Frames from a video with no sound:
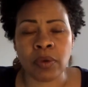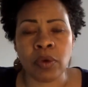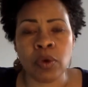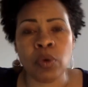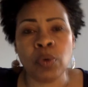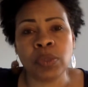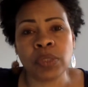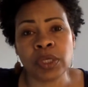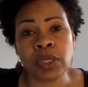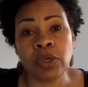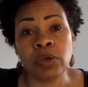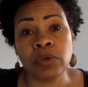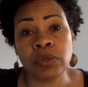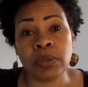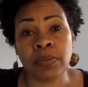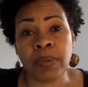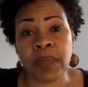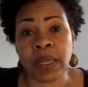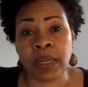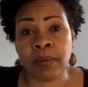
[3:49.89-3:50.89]
who was accused of
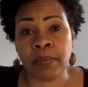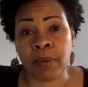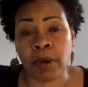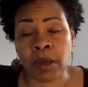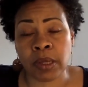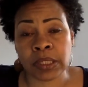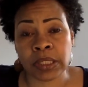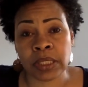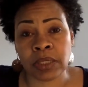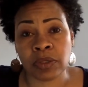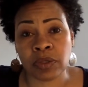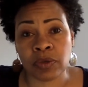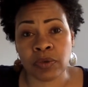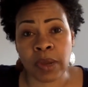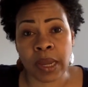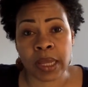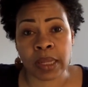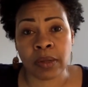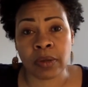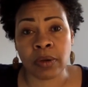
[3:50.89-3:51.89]
being a Boston
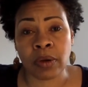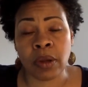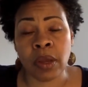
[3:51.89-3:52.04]
Strangler.